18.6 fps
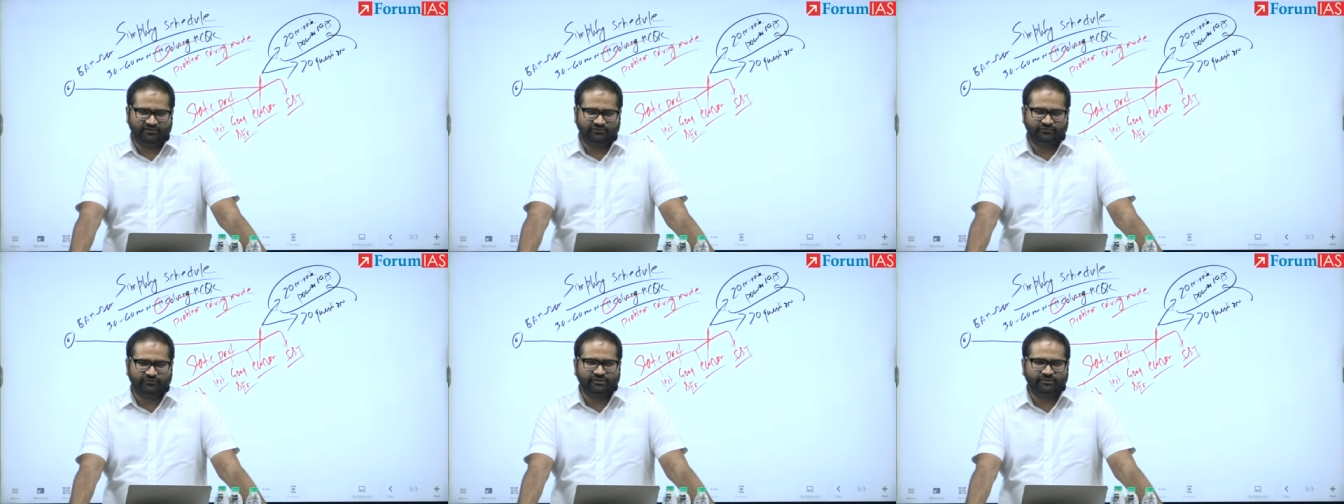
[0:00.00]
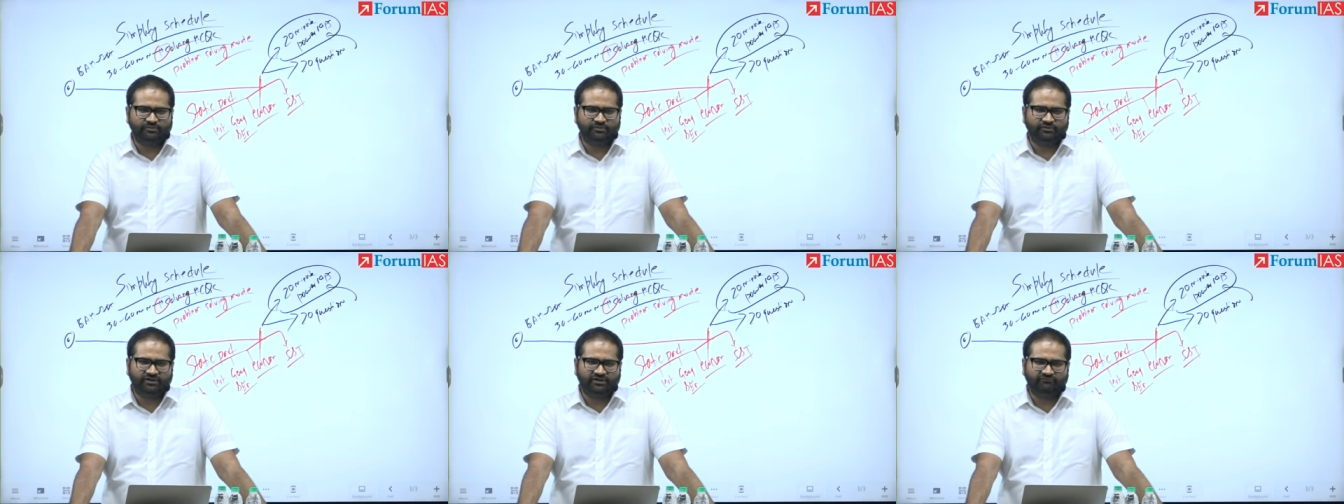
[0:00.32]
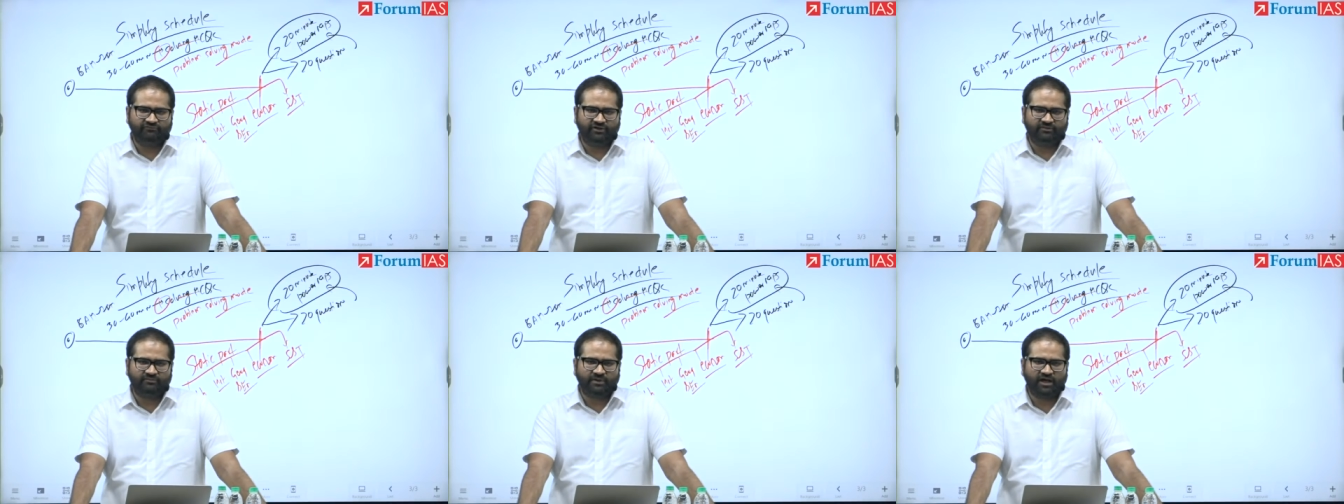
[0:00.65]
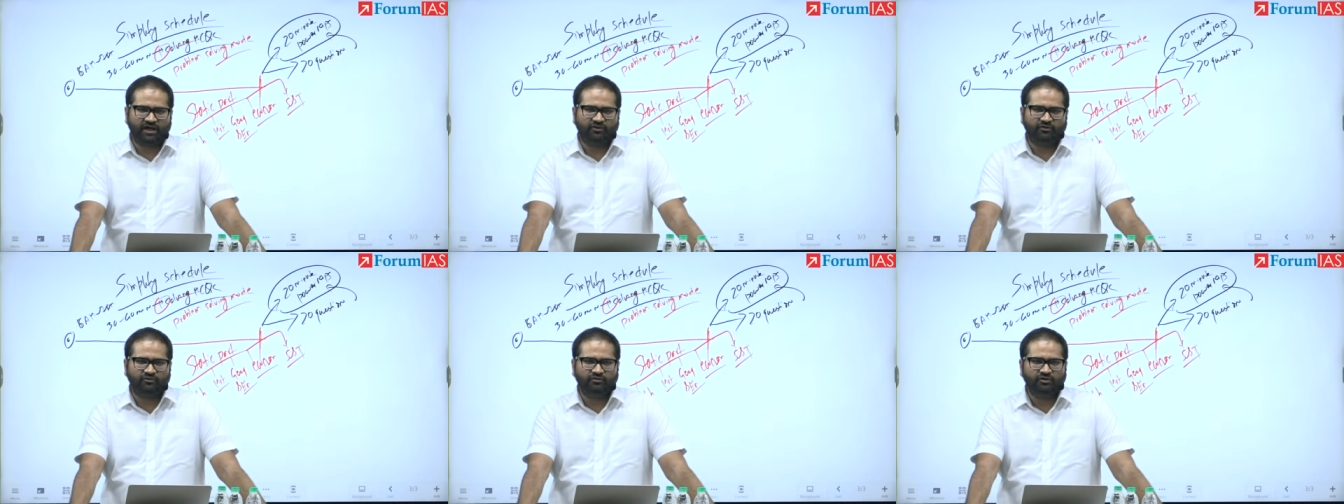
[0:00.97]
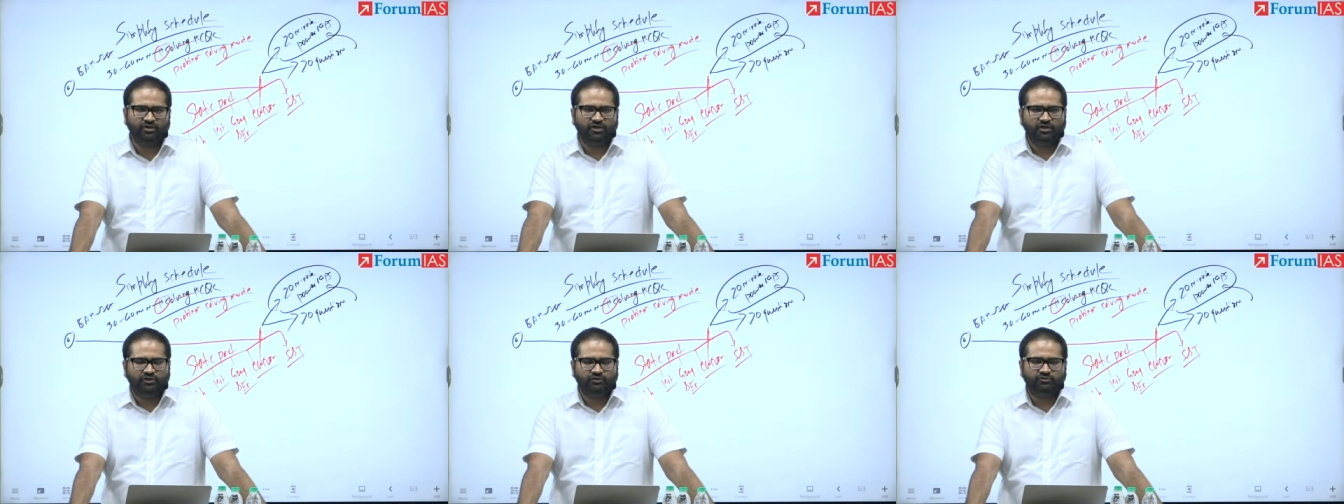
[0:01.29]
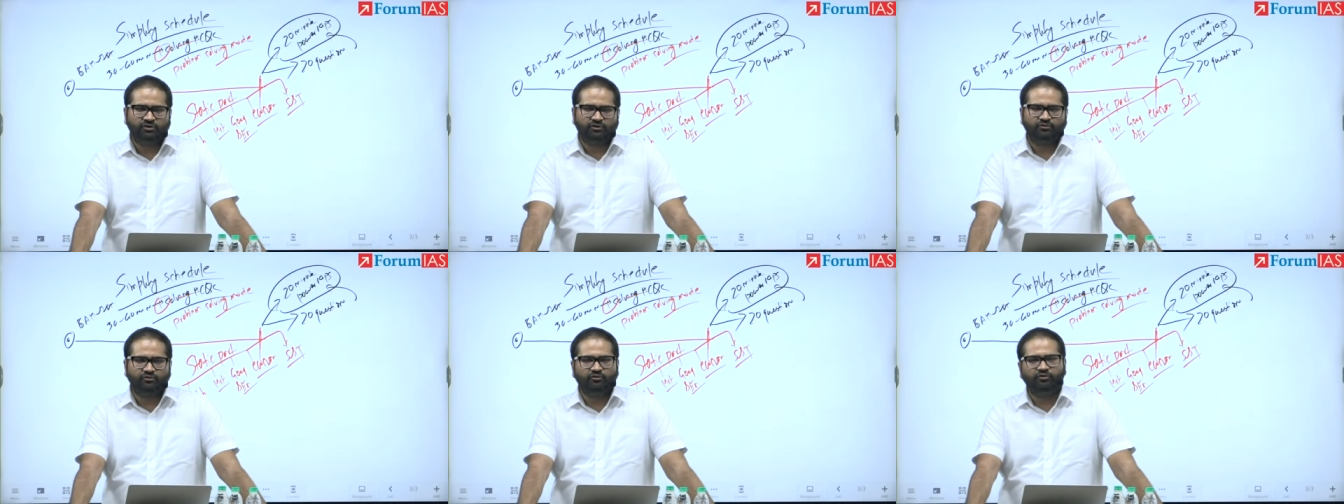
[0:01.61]
So you have to develop how you
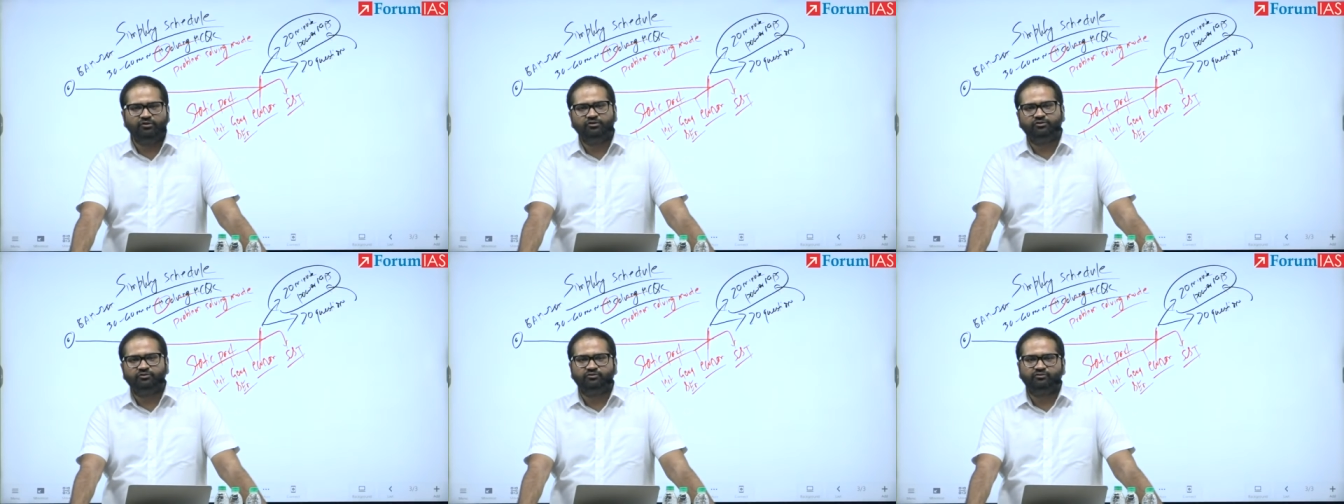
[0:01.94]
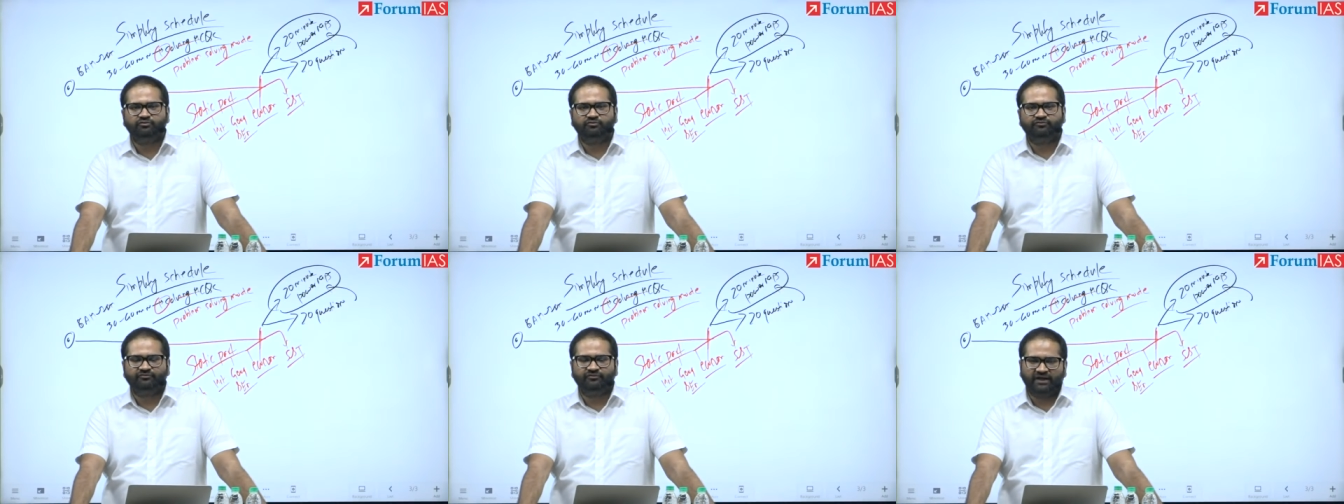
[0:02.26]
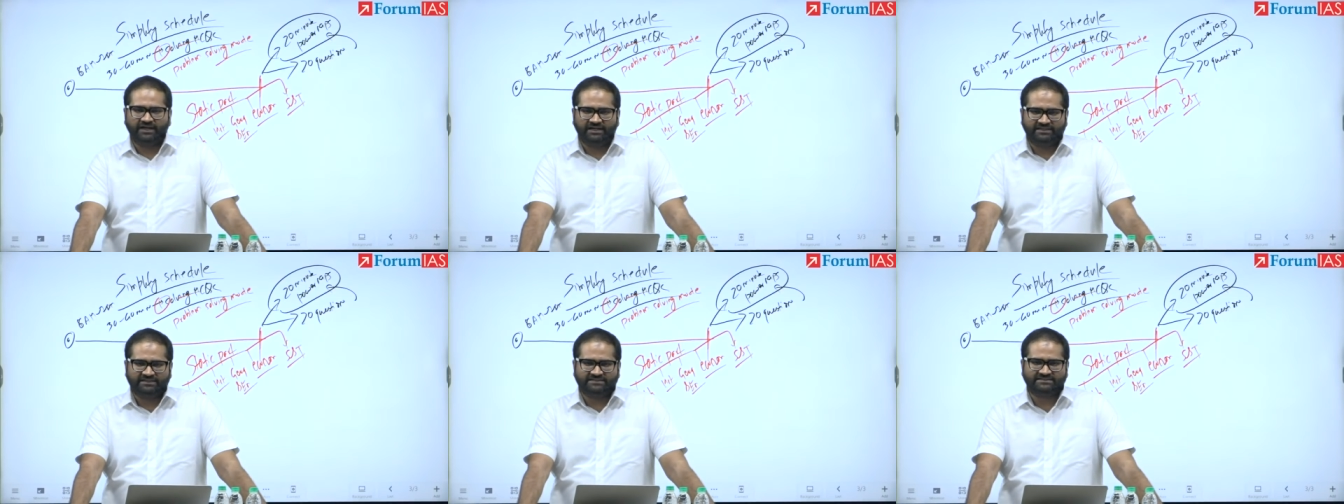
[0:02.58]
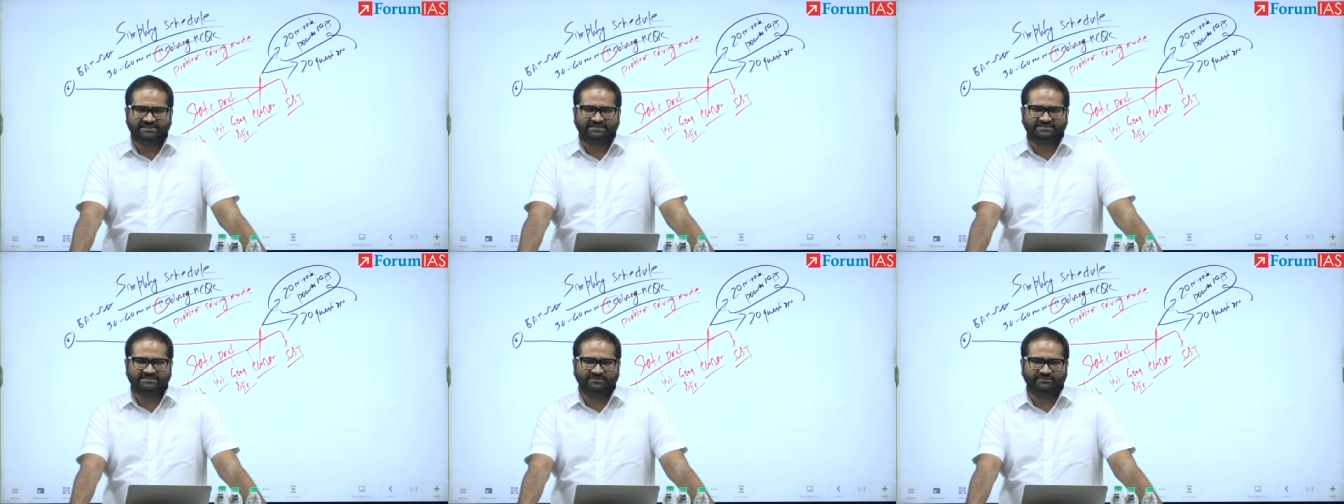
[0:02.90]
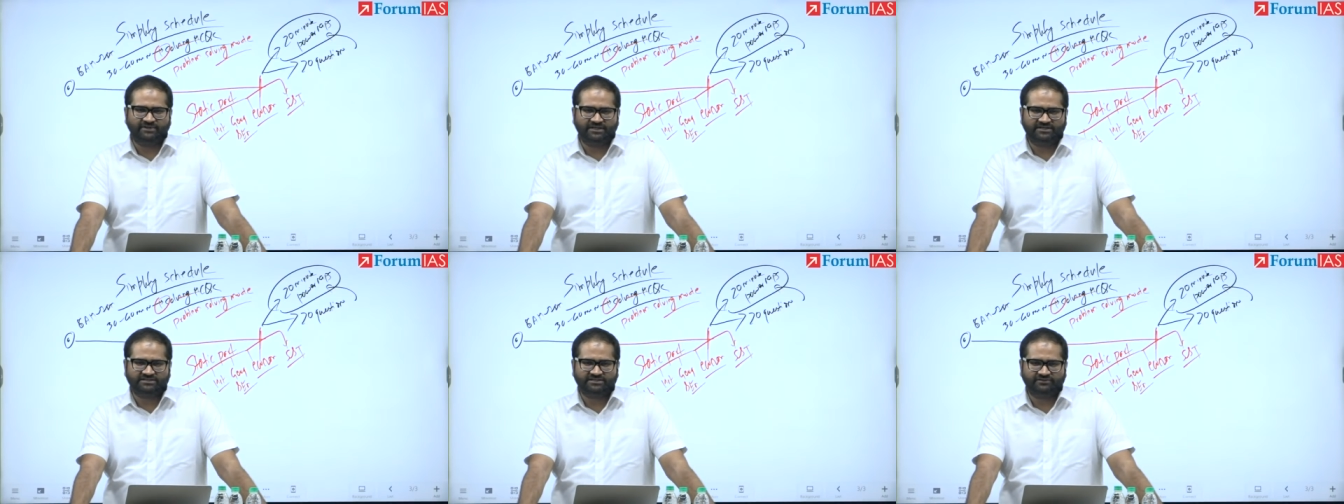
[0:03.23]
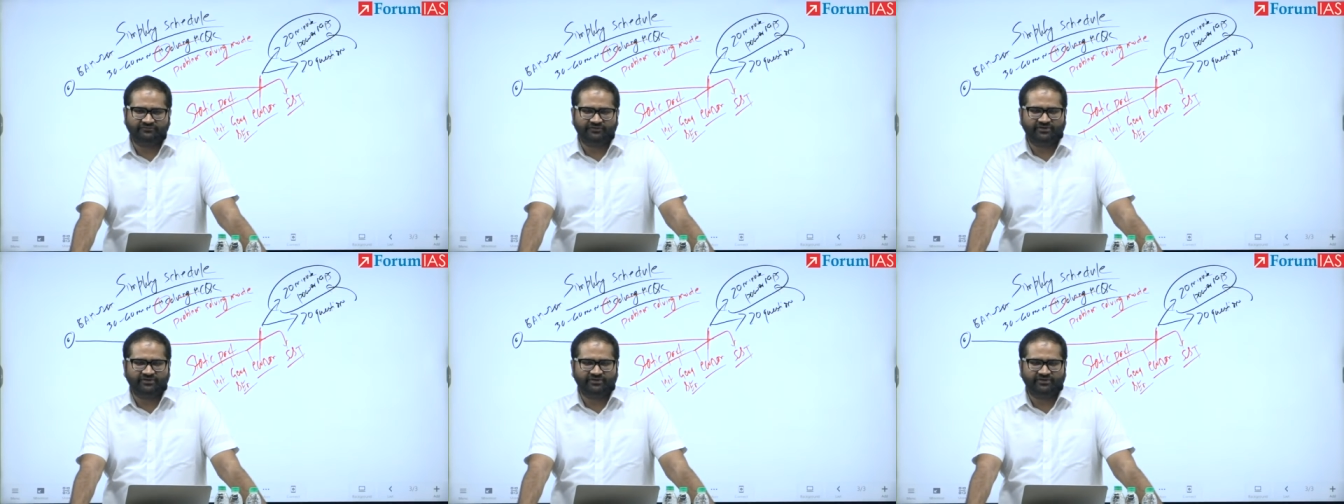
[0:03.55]
are going to fight this examination